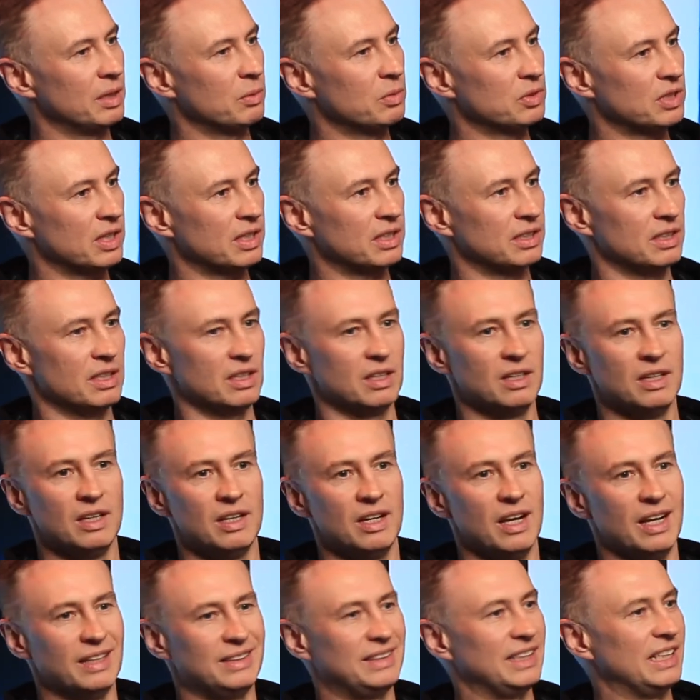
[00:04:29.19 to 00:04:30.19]
It was like a
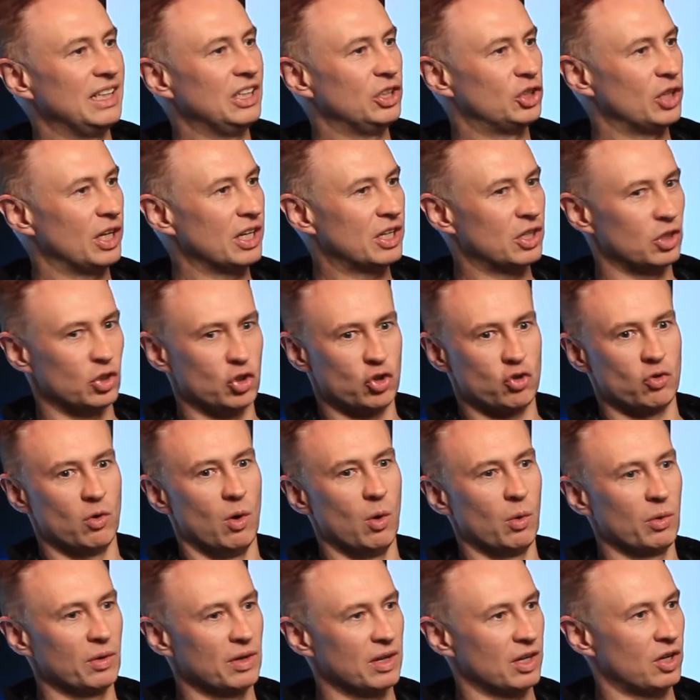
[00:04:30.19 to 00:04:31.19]
DJ
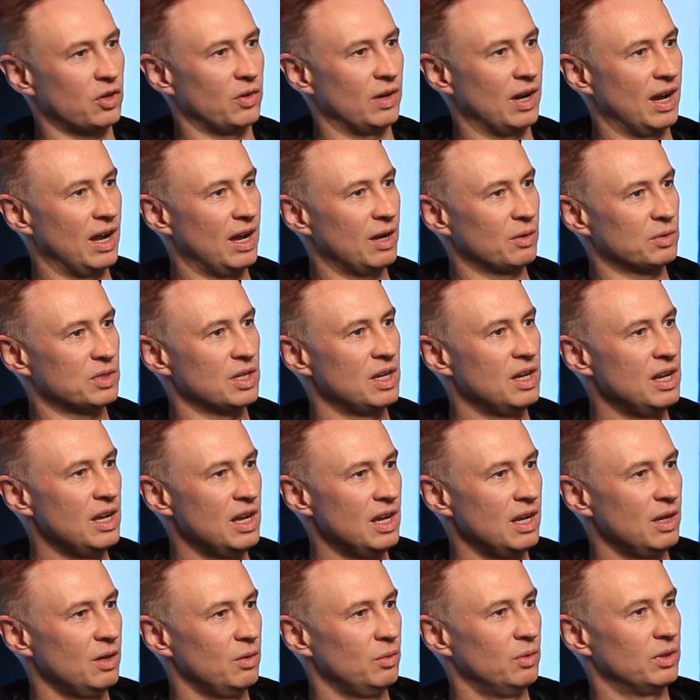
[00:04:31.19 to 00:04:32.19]
controlling the crowd,
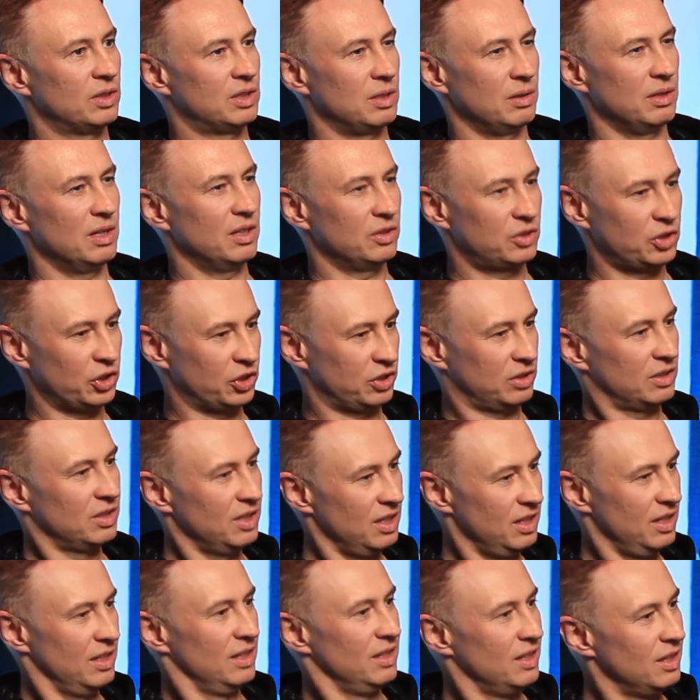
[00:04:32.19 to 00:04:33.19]
but
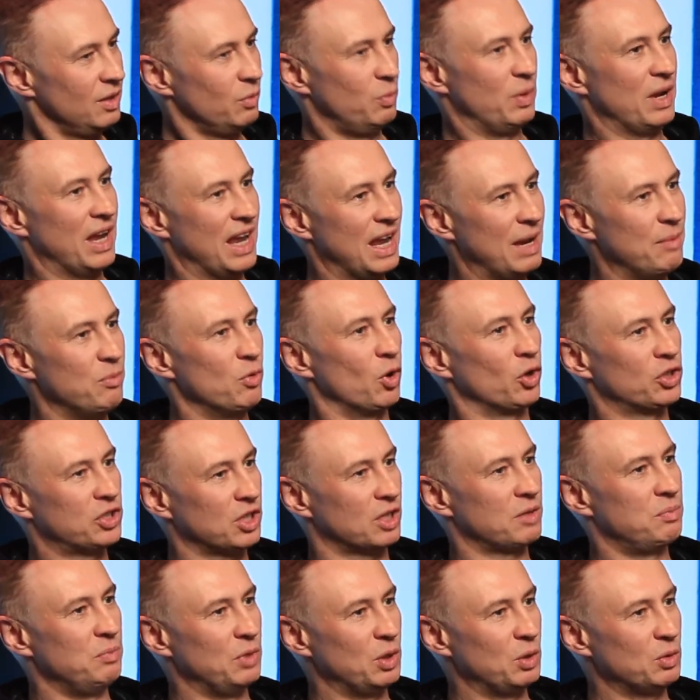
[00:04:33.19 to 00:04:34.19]
with
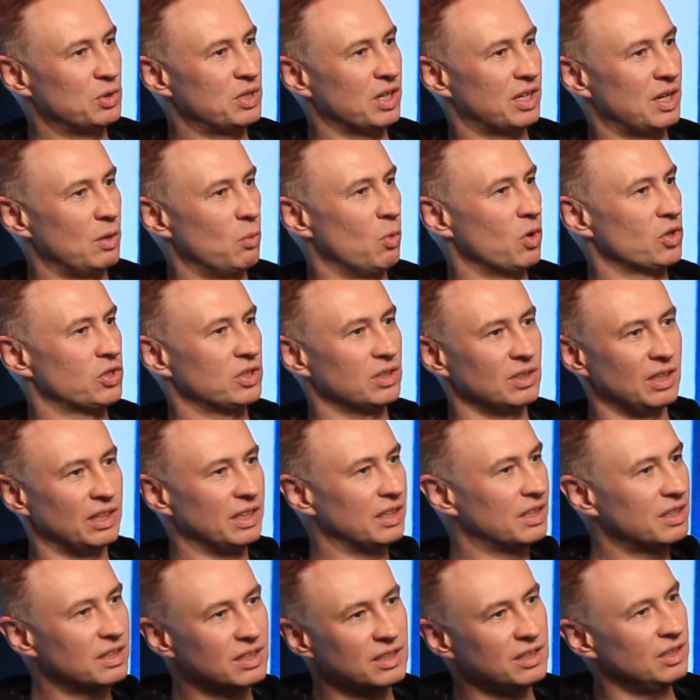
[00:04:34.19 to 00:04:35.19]
hypnotic music. It wasn't
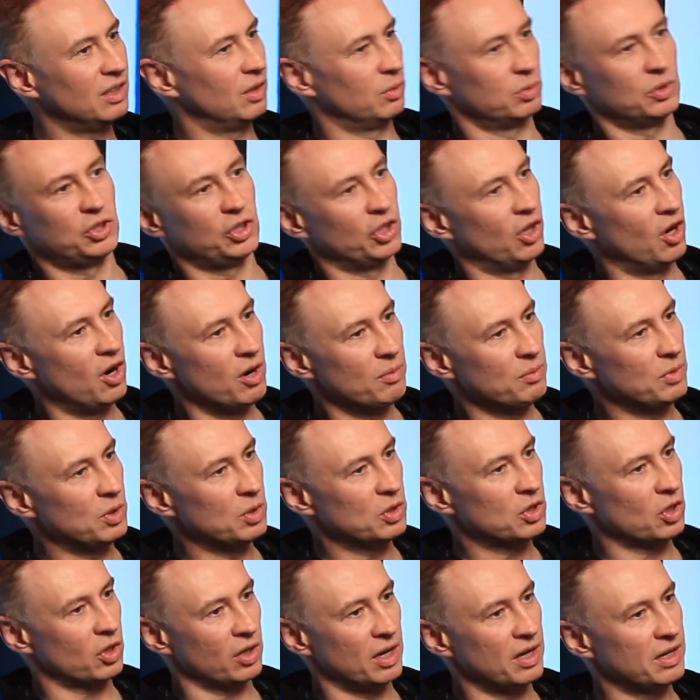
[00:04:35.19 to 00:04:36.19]
like, chart
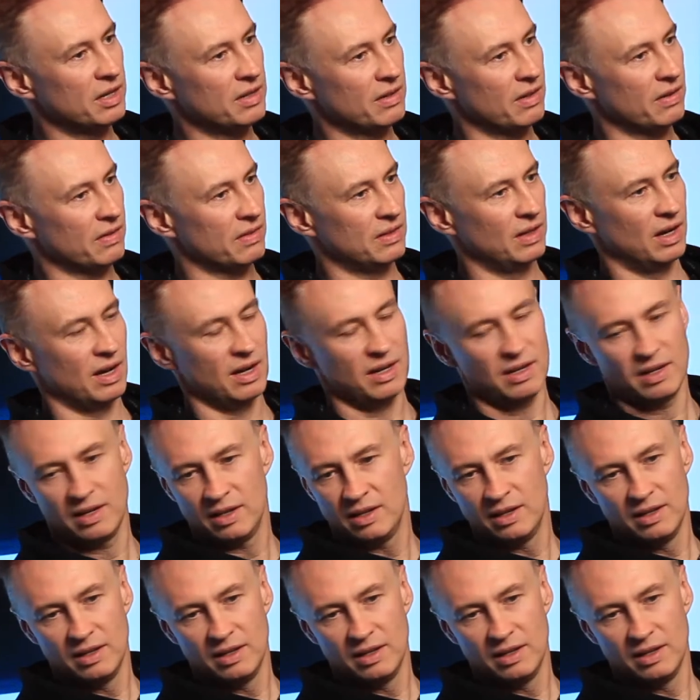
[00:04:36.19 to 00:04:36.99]
music or anything like that.